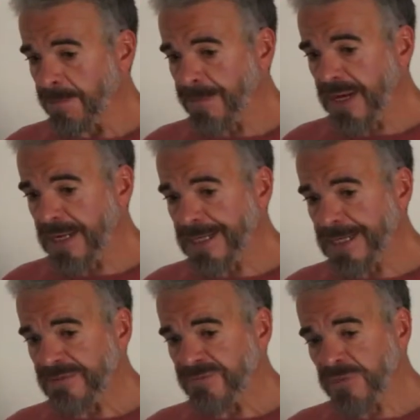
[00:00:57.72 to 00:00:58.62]
But
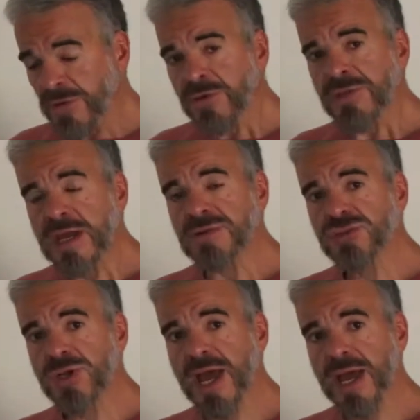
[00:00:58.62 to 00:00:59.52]
further down the
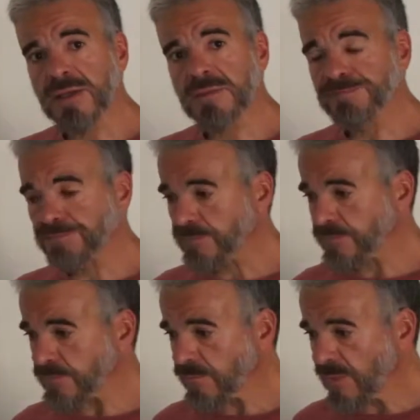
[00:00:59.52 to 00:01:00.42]
track,
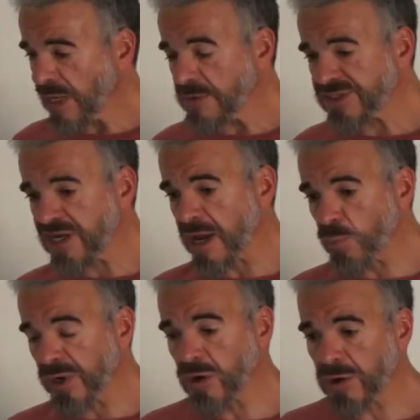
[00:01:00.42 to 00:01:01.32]
as time
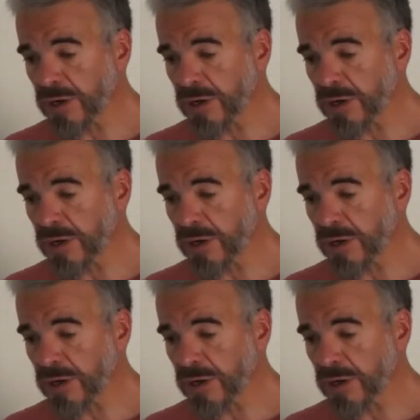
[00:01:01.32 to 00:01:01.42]
went on,